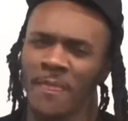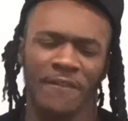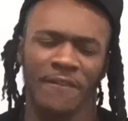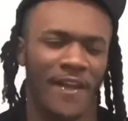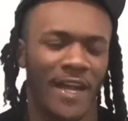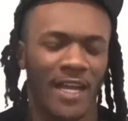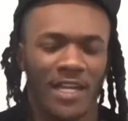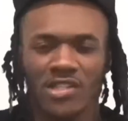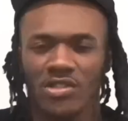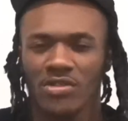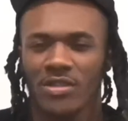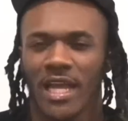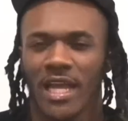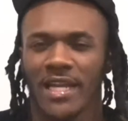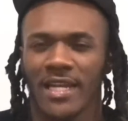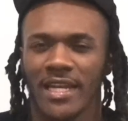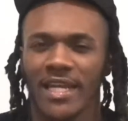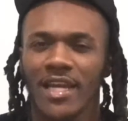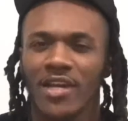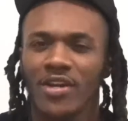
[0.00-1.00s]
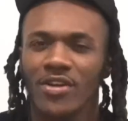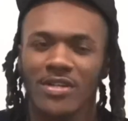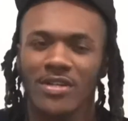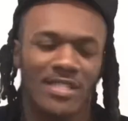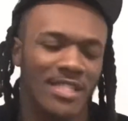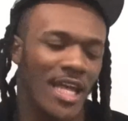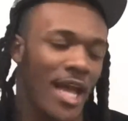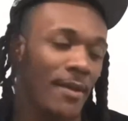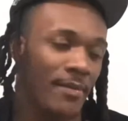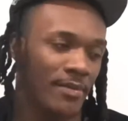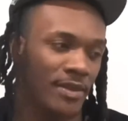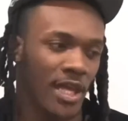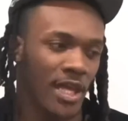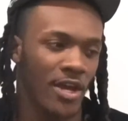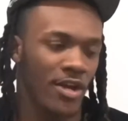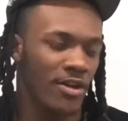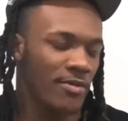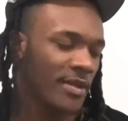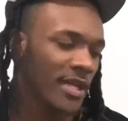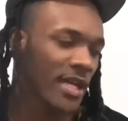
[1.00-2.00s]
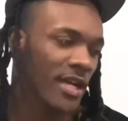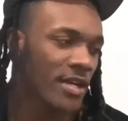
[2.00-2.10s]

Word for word: fuck is you, they nigga or something? Throw me